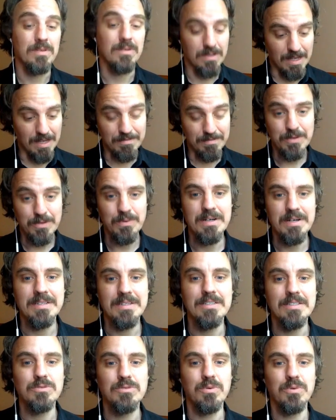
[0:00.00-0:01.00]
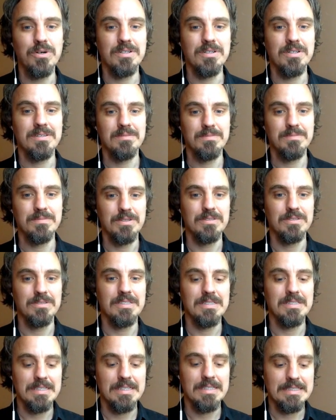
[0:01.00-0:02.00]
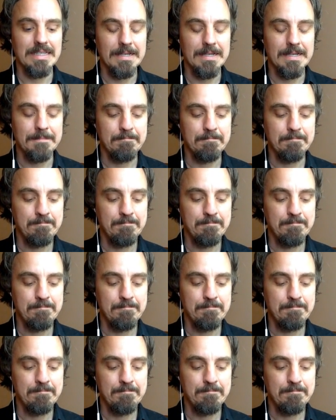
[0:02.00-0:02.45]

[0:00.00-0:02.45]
everywhere in his work, because he says that